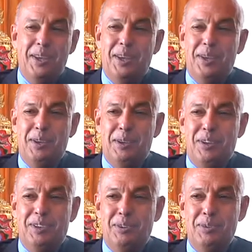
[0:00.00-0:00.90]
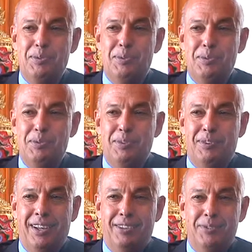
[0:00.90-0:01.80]
uh, so
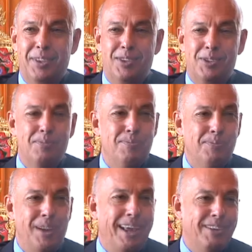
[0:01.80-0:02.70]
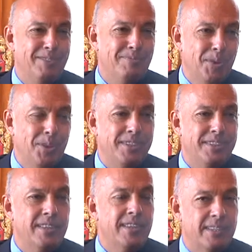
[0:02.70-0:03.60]
with some lack of
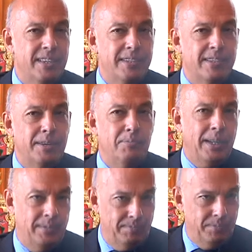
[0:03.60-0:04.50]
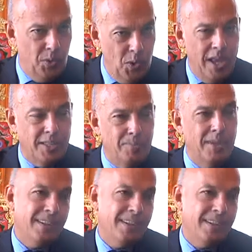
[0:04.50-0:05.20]
modesty in the sense that, but you asked me